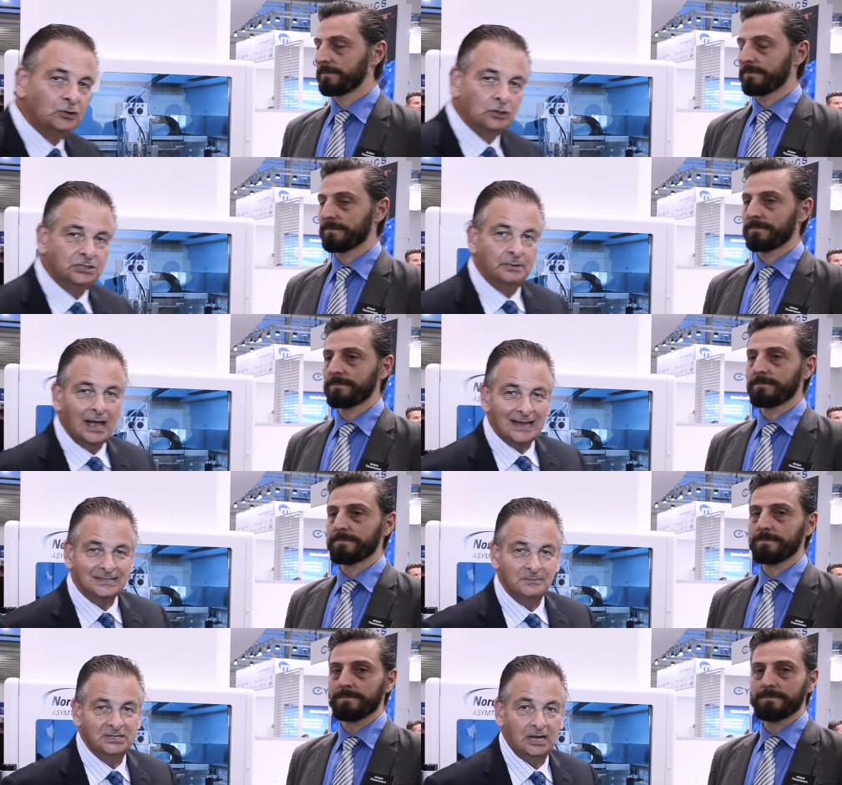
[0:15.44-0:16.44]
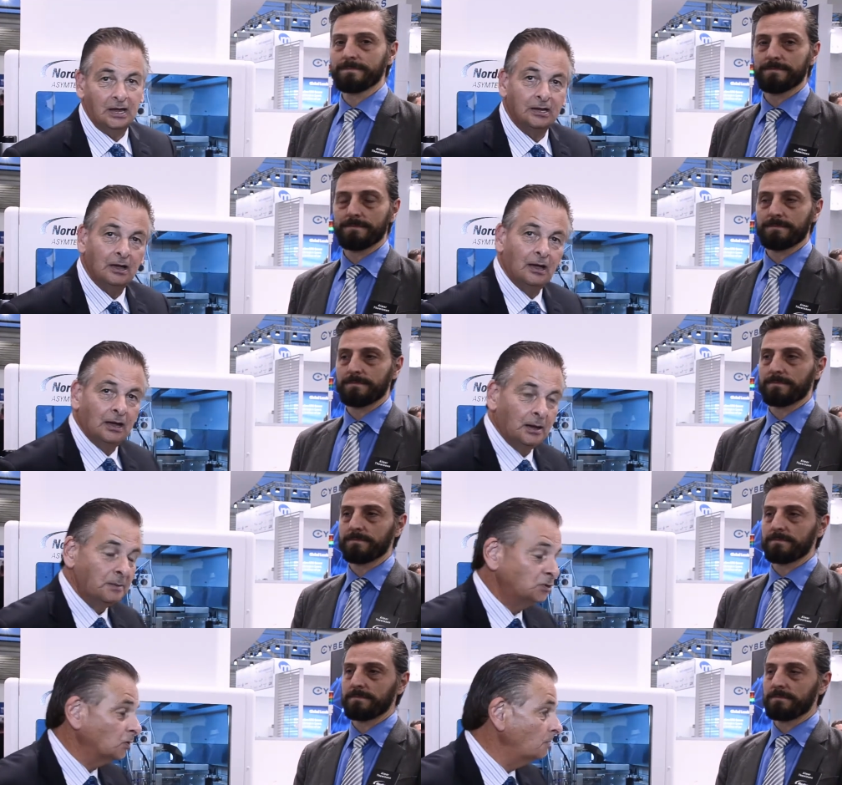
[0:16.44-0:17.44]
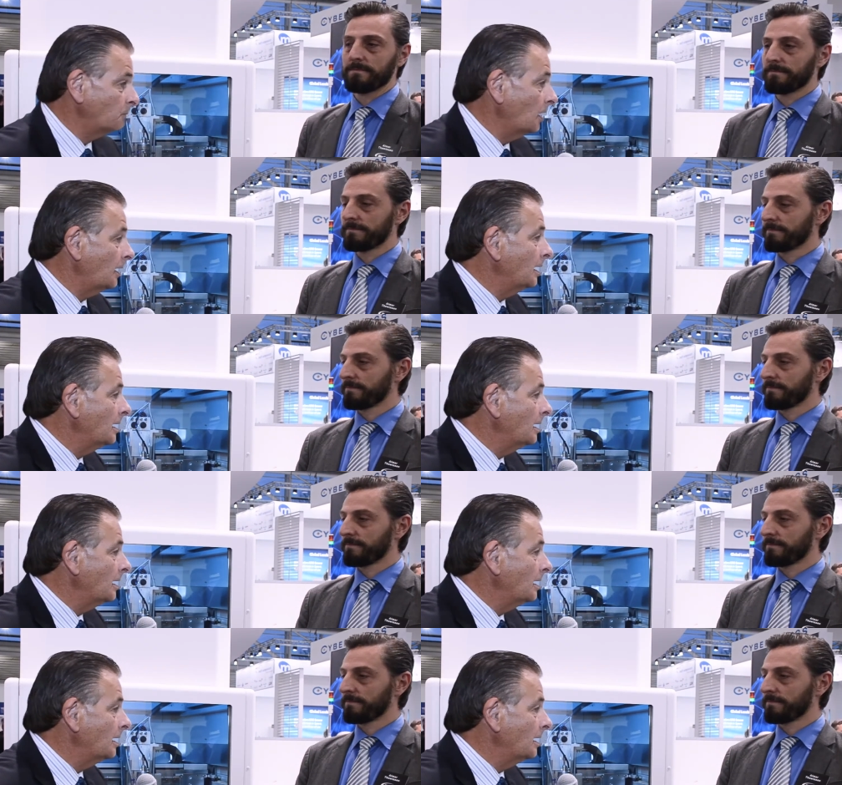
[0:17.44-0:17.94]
Speaker 1: Nordson Asymtek. I'm joined by